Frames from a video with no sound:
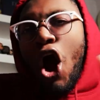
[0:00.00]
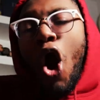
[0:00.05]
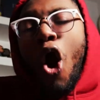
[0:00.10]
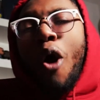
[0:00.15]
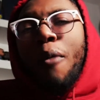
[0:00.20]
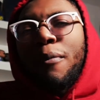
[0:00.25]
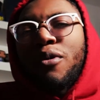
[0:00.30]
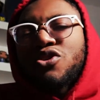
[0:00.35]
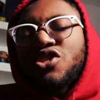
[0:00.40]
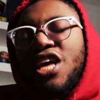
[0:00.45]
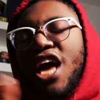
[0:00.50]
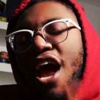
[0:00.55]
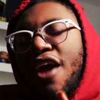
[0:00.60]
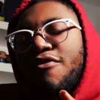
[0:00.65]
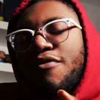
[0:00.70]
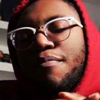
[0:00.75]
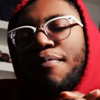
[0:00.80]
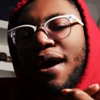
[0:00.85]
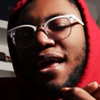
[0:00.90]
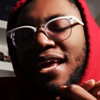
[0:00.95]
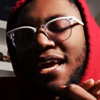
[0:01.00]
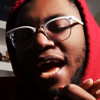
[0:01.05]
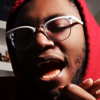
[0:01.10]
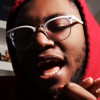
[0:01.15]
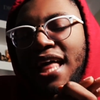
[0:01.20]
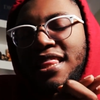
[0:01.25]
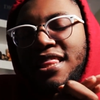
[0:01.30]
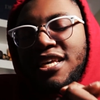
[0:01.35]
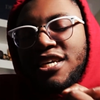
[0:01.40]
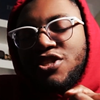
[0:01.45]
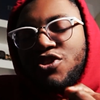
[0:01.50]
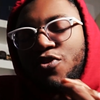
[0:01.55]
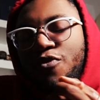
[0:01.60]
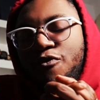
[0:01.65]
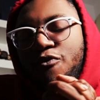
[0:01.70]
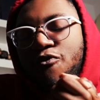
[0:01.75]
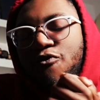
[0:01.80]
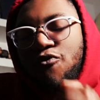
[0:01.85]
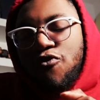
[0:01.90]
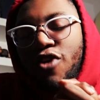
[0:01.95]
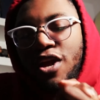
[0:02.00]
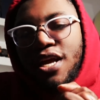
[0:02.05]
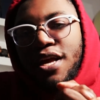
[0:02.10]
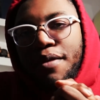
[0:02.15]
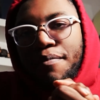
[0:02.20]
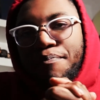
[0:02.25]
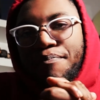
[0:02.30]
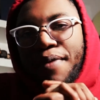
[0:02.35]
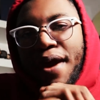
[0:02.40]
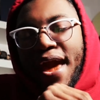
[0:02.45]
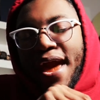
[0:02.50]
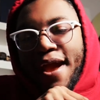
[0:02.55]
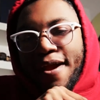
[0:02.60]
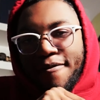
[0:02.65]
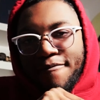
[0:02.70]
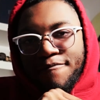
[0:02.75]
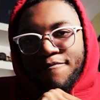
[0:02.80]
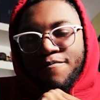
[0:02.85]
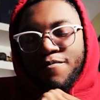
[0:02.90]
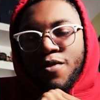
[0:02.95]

Almost everybody got this freaking pair,